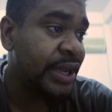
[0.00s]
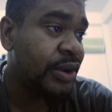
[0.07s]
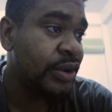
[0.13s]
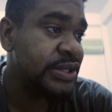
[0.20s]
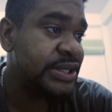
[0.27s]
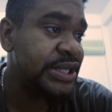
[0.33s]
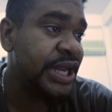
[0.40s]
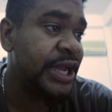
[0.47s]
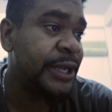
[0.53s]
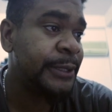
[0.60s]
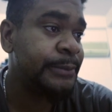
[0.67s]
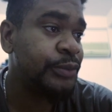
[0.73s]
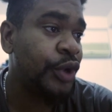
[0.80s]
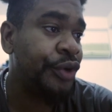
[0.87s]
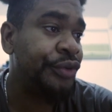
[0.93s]

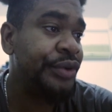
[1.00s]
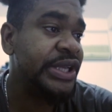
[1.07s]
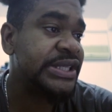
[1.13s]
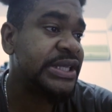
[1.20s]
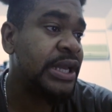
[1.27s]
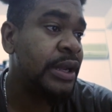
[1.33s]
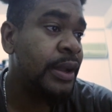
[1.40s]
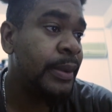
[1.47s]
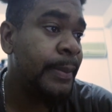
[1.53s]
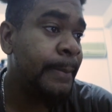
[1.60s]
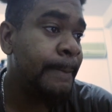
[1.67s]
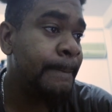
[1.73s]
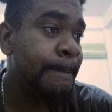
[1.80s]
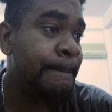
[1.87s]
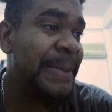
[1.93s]
Consider a
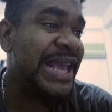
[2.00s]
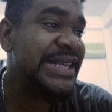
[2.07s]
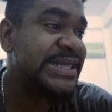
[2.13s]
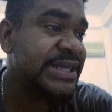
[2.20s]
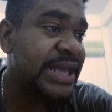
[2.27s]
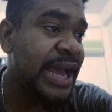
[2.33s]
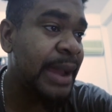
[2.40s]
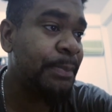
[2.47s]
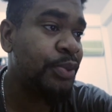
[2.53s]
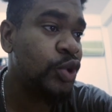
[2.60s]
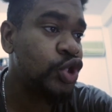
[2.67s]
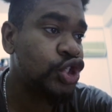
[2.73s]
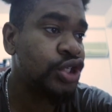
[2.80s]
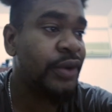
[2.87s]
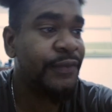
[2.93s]
risk-based
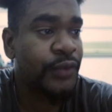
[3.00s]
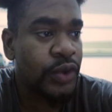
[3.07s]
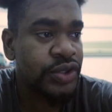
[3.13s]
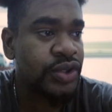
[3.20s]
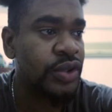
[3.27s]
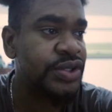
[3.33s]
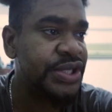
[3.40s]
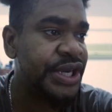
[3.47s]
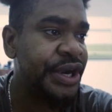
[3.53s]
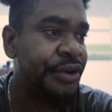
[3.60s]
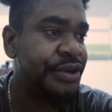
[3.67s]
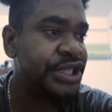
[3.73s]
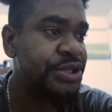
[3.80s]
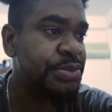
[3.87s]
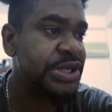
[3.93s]
approach. Of course, consider a
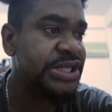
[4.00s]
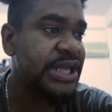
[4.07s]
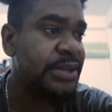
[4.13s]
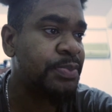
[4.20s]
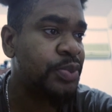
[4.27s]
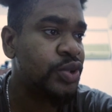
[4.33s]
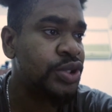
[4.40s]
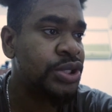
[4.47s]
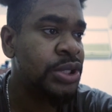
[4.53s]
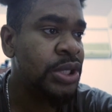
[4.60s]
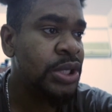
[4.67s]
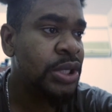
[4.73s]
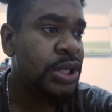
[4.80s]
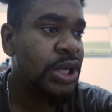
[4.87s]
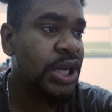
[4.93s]
risk-based approach
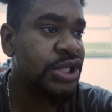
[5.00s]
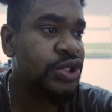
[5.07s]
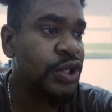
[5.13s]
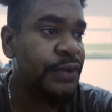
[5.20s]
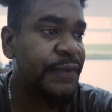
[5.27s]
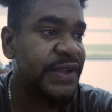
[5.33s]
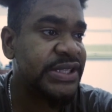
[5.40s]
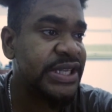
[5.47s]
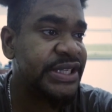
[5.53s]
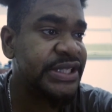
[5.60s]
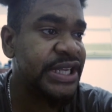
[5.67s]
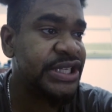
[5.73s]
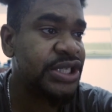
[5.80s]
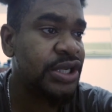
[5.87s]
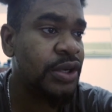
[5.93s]
to the
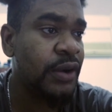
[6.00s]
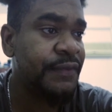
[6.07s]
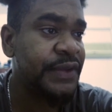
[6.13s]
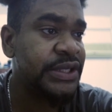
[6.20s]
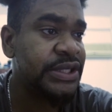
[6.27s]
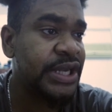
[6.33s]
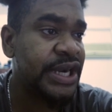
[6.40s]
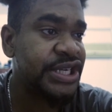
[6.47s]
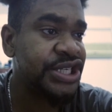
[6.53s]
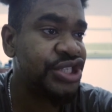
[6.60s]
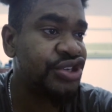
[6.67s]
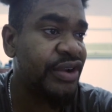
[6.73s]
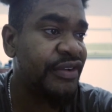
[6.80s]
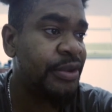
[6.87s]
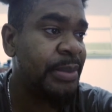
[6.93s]
facilitation of
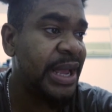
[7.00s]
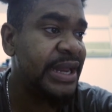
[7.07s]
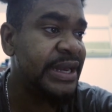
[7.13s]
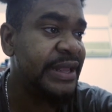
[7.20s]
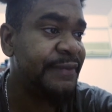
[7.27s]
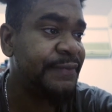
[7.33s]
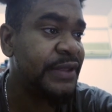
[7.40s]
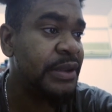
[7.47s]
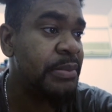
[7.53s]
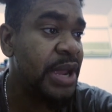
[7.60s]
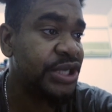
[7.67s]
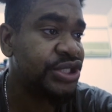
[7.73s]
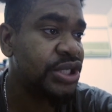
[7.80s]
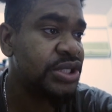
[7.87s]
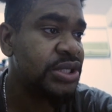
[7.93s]
international travel by lifting
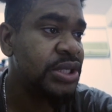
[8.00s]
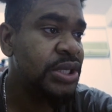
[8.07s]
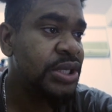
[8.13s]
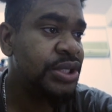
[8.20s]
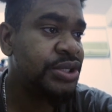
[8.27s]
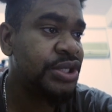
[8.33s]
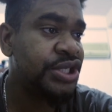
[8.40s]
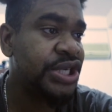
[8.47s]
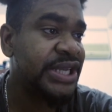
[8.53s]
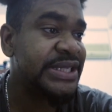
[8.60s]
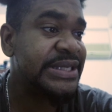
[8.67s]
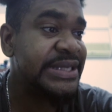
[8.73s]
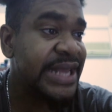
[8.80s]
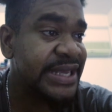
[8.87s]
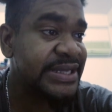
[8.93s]
measures such
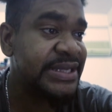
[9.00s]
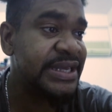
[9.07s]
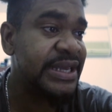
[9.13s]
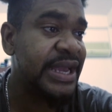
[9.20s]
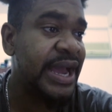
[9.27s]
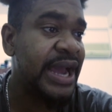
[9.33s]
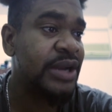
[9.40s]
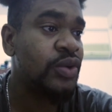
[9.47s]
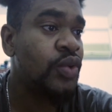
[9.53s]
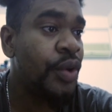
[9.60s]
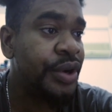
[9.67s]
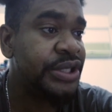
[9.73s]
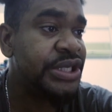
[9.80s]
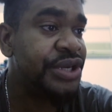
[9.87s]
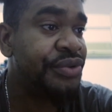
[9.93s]
as testing and
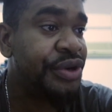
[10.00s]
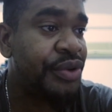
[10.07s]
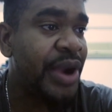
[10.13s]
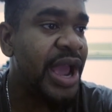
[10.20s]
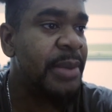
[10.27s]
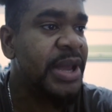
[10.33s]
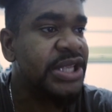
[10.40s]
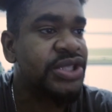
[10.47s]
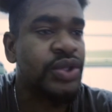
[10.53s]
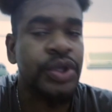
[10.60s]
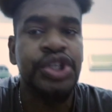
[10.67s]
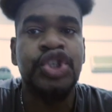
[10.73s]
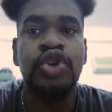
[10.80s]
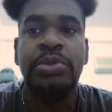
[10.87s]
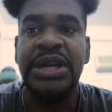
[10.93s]
quarantine requirements. So
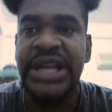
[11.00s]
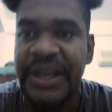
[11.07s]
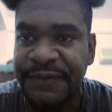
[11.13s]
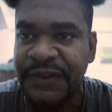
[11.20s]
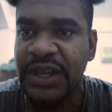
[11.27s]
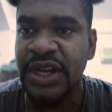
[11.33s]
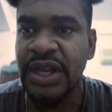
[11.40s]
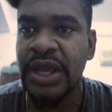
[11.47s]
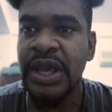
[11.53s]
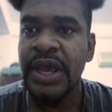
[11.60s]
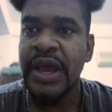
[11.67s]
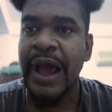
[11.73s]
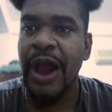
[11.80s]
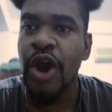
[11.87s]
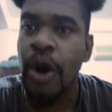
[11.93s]
it should be lifted.
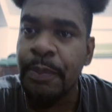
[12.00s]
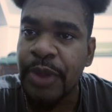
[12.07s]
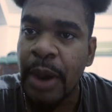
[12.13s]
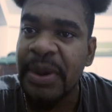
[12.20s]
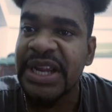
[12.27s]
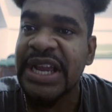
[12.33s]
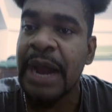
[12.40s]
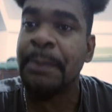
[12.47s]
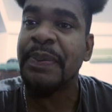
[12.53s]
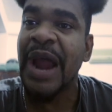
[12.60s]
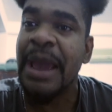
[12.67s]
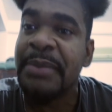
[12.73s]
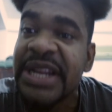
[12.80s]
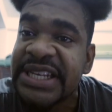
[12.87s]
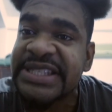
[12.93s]
I hope Dominica
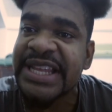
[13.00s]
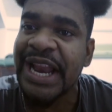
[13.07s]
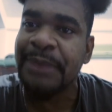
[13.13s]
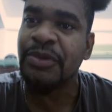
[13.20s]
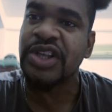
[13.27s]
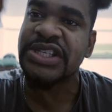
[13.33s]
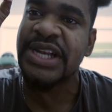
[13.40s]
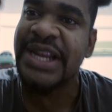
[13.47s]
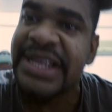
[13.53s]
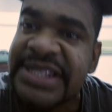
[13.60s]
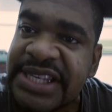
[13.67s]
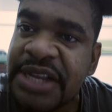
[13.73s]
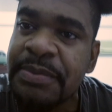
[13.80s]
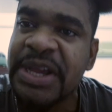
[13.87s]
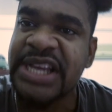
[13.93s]
Prime Minister doesn't
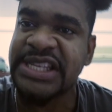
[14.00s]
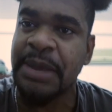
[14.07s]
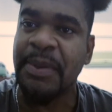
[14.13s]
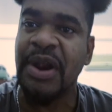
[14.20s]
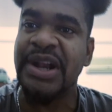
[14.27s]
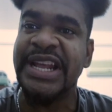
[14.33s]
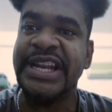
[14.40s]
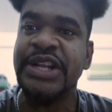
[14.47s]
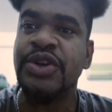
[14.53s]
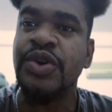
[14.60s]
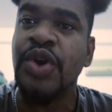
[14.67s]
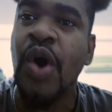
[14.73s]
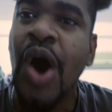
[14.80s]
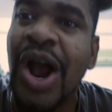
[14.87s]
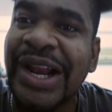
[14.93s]
listen, because apparently they do
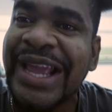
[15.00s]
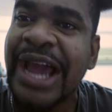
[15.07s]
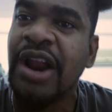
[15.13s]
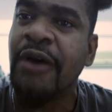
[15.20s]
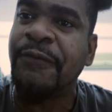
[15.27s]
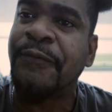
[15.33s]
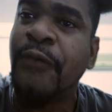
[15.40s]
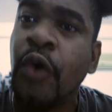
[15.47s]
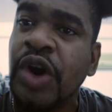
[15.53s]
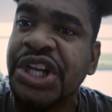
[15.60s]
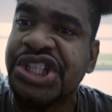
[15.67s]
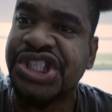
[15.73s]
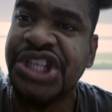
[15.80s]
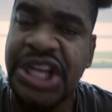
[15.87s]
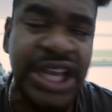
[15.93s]
all kind of
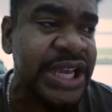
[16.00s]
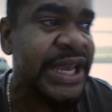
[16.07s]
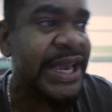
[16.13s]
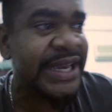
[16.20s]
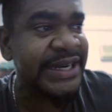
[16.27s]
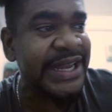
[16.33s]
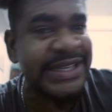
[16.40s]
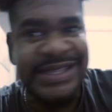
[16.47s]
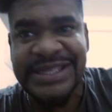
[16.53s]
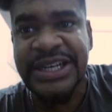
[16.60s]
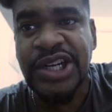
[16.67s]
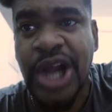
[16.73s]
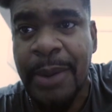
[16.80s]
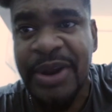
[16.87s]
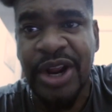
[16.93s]
foolish thing. They're
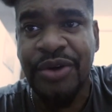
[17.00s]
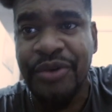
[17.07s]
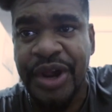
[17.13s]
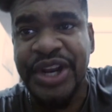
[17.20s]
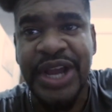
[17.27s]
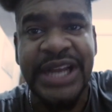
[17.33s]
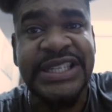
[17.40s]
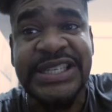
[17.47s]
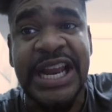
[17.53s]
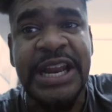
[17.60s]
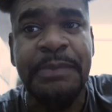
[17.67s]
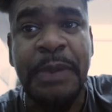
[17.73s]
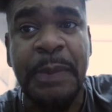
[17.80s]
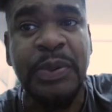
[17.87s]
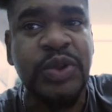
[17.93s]
still coming on radio and
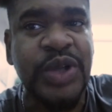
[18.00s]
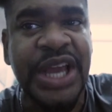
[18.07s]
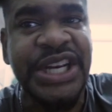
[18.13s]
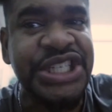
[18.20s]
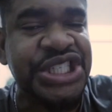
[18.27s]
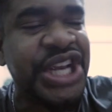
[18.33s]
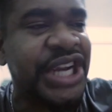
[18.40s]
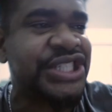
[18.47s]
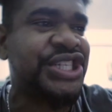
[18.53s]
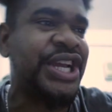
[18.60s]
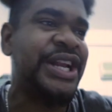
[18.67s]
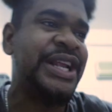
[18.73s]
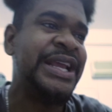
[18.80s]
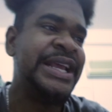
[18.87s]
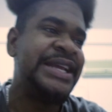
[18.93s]
telling people to get
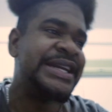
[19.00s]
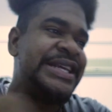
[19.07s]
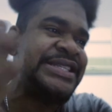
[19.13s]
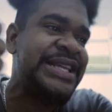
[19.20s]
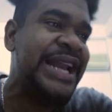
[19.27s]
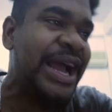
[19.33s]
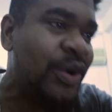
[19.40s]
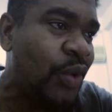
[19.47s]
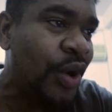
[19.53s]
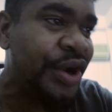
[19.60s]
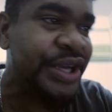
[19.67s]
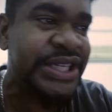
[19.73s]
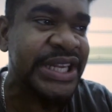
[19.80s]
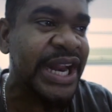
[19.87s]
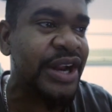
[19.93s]
injection. They still are
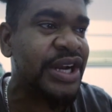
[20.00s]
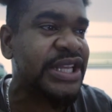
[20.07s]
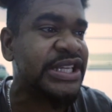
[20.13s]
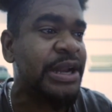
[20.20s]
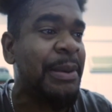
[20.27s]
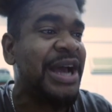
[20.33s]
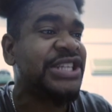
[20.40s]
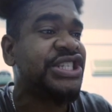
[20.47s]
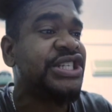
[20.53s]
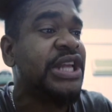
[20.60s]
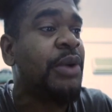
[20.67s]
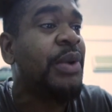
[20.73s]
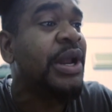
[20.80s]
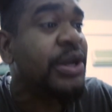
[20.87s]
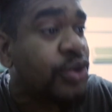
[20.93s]
quarantine and
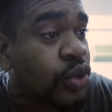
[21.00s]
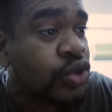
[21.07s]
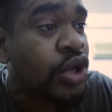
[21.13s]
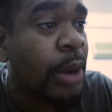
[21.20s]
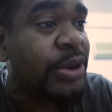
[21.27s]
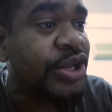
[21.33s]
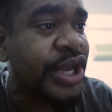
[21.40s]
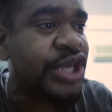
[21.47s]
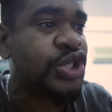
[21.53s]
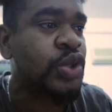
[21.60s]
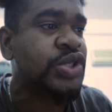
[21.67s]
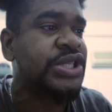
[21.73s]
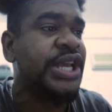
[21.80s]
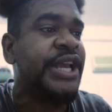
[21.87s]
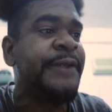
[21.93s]
there. Well, look,
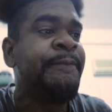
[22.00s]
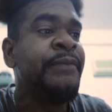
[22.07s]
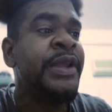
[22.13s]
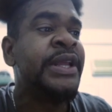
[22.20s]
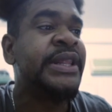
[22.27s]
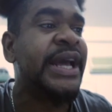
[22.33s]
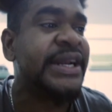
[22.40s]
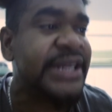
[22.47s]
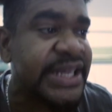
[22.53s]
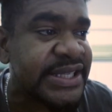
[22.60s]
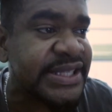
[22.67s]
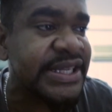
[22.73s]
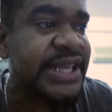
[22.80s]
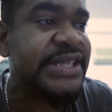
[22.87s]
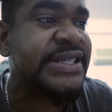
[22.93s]
WHO saying that
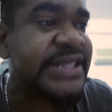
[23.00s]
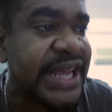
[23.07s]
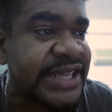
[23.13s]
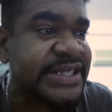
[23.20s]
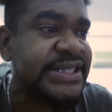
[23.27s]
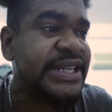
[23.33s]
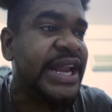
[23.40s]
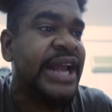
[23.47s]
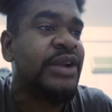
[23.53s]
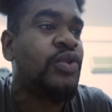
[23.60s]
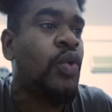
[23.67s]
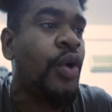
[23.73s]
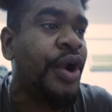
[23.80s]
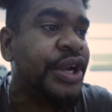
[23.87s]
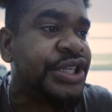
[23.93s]
these things, testing and
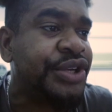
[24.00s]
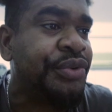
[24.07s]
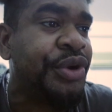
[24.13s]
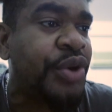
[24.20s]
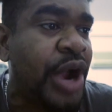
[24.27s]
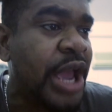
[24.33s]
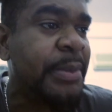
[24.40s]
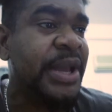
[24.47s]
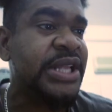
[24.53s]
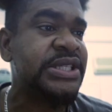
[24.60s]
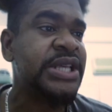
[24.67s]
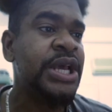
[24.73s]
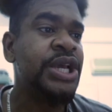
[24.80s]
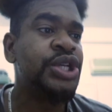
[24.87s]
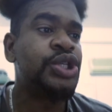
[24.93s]
quarantine
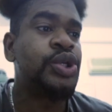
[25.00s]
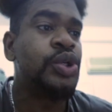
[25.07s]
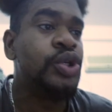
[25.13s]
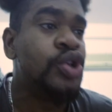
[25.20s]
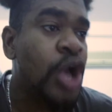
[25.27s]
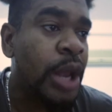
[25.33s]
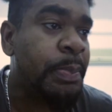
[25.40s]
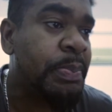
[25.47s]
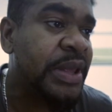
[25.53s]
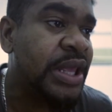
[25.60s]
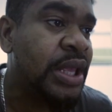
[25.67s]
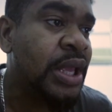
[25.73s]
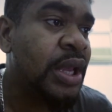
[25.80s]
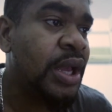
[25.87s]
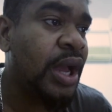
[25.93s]
requirements, should not
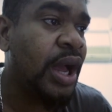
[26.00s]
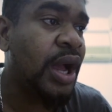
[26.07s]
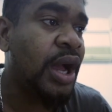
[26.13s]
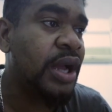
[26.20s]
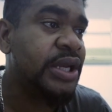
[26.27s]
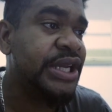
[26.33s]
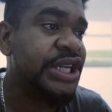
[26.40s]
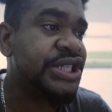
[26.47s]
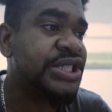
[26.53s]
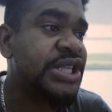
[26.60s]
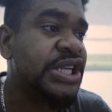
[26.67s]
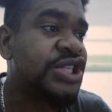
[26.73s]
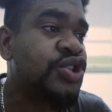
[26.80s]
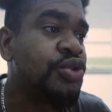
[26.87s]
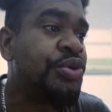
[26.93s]
be, these
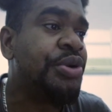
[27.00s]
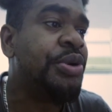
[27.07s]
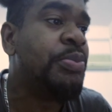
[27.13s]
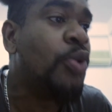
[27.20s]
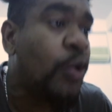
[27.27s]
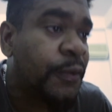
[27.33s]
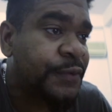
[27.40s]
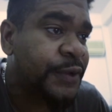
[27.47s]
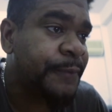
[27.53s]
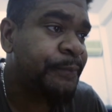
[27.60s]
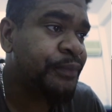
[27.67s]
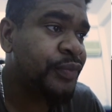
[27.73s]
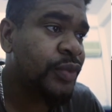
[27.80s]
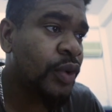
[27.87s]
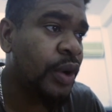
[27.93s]
things should be removed.
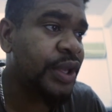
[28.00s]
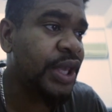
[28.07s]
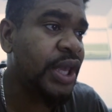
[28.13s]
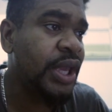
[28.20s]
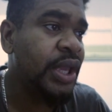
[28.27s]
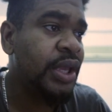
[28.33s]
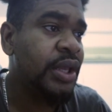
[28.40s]
Okay?